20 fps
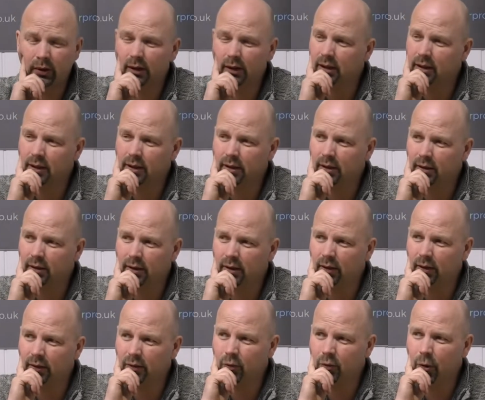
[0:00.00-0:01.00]
It's
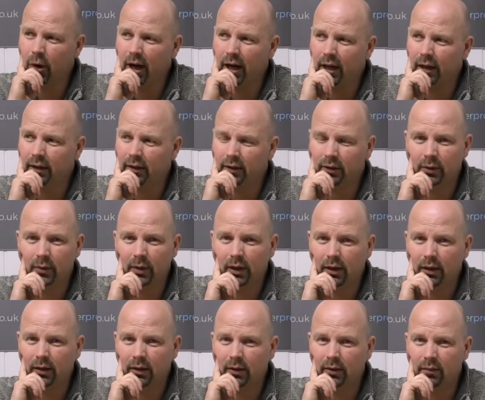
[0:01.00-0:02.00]
not trying to do
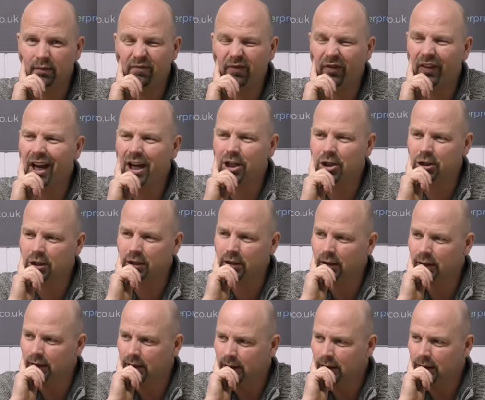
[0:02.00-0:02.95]
anything flashy,